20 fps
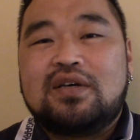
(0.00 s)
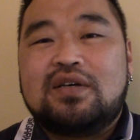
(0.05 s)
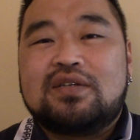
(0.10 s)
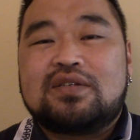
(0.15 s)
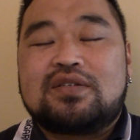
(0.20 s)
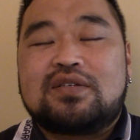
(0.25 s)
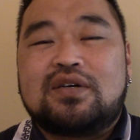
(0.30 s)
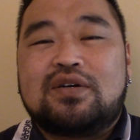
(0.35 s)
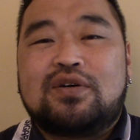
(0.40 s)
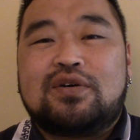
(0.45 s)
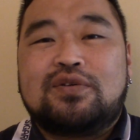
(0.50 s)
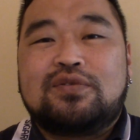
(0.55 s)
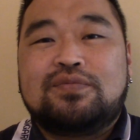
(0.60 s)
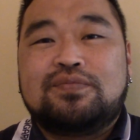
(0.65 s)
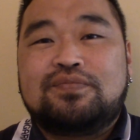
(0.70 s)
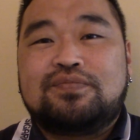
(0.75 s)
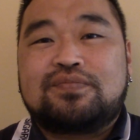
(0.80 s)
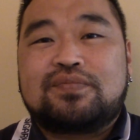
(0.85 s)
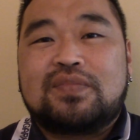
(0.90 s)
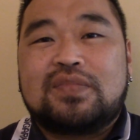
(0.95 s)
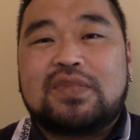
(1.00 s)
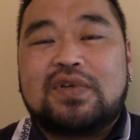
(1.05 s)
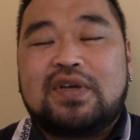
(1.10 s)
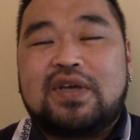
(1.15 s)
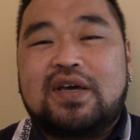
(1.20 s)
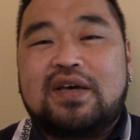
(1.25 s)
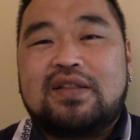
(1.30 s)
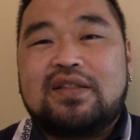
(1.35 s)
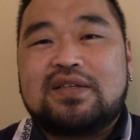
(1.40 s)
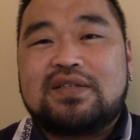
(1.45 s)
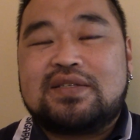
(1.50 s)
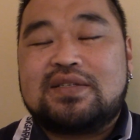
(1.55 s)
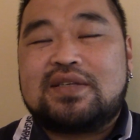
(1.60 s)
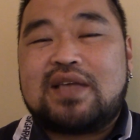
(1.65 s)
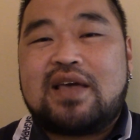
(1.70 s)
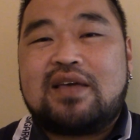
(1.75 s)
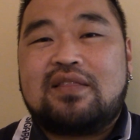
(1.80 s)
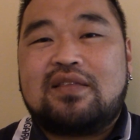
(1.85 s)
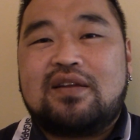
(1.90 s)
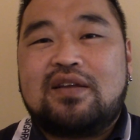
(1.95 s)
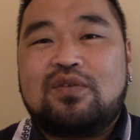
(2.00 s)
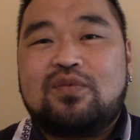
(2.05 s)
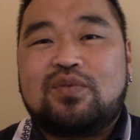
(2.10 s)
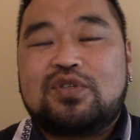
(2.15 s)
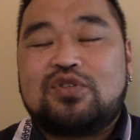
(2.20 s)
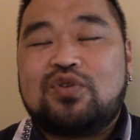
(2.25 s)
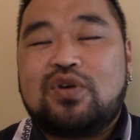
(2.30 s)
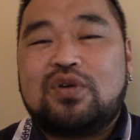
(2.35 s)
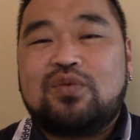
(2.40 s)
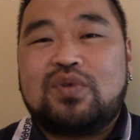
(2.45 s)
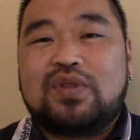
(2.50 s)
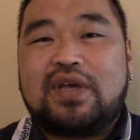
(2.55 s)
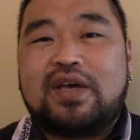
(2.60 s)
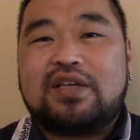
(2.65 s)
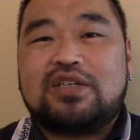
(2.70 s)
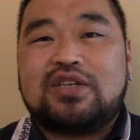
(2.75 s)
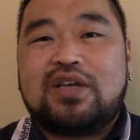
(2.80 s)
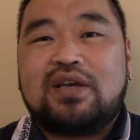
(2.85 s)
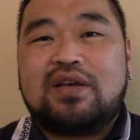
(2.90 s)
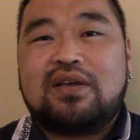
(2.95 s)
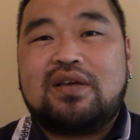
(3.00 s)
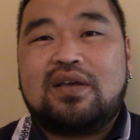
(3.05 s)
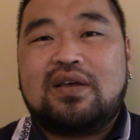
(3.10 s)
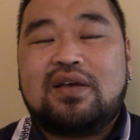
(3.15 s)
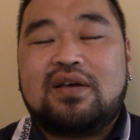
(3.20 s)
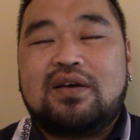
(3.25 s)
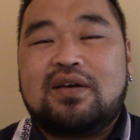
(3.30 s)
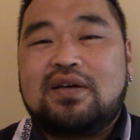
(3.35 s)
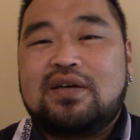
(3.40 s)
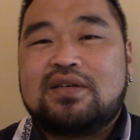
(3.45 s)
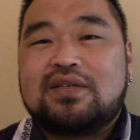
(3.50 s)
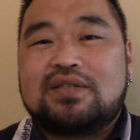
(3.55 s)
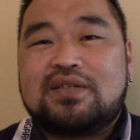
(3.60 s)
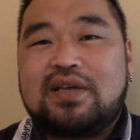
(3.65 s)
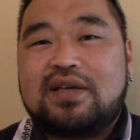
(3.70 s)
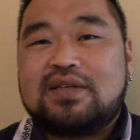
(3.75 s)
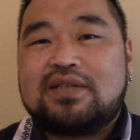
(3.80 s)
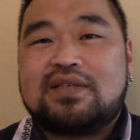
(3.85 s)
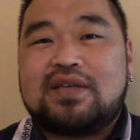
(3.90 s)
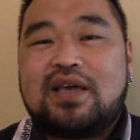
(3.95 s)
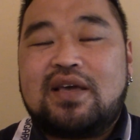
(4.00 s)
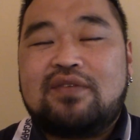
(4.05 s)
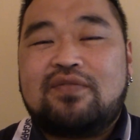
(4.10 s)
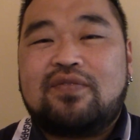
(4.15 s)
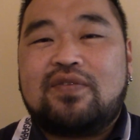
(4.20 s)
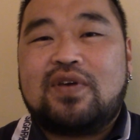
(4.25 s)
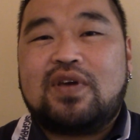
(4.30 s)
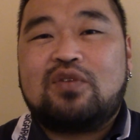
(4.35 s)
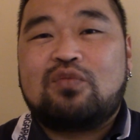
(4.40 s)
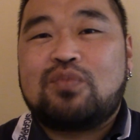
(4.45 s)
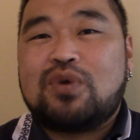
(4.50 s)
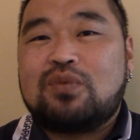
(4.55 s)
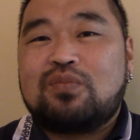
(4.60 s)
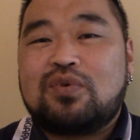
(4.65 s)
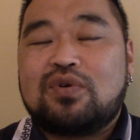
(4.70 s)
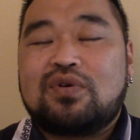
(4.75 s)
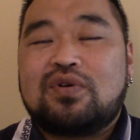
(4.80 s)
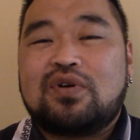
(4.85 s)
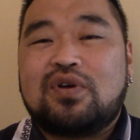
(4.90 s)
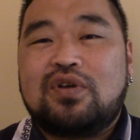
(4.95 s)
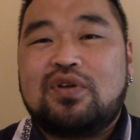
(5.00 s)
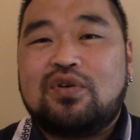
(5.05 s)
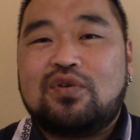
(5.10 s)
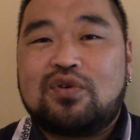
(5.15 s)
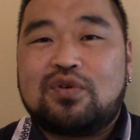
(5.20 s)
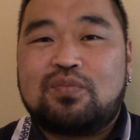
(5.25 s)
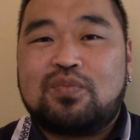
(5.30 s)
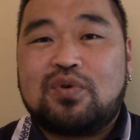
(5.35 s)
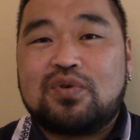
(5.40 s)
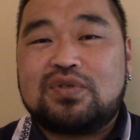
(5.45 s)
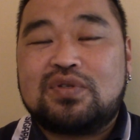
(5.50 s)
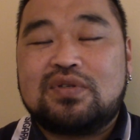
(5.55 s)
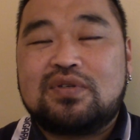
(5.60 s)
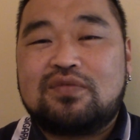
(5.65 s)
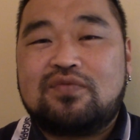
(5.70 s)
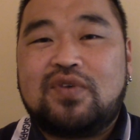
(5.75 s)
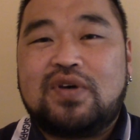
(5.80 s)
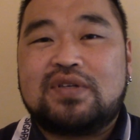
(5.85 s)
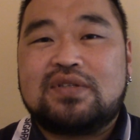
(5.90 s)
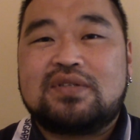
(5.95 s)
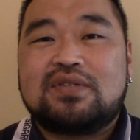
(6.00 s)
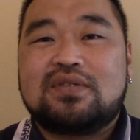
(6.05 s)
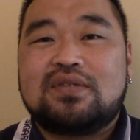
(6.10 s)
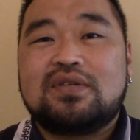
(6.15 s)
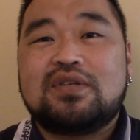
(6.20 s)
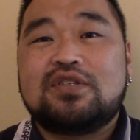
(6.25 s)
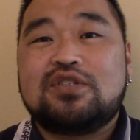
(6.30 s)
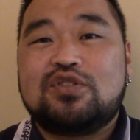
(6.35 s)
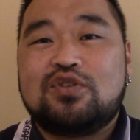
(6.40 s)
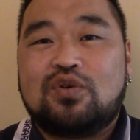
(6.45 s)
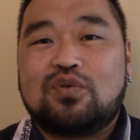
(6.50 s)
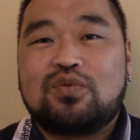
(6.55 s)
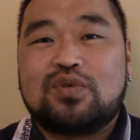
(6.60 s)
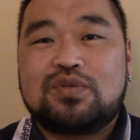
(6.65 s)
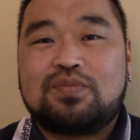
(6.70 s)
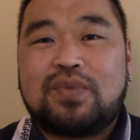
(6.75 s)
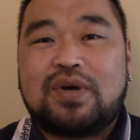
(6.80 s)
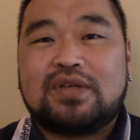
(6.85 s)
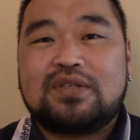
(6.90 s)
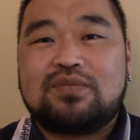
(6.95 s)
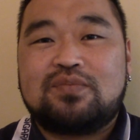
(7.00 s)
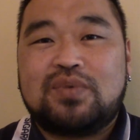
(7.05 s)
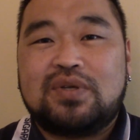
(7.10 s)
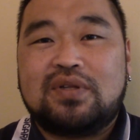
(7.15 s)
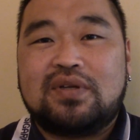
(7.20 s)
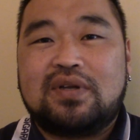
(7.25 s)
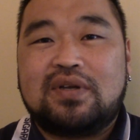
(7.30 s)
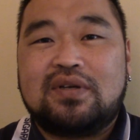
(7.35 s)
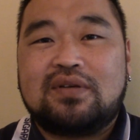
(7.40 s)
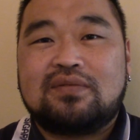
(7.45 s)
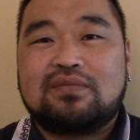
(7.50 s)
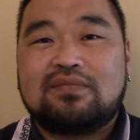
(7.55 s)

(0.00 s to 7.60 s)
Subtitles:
So again, this is Anthony with Train with AJ. Stay safe, and remember, your personal defense is your responsibility.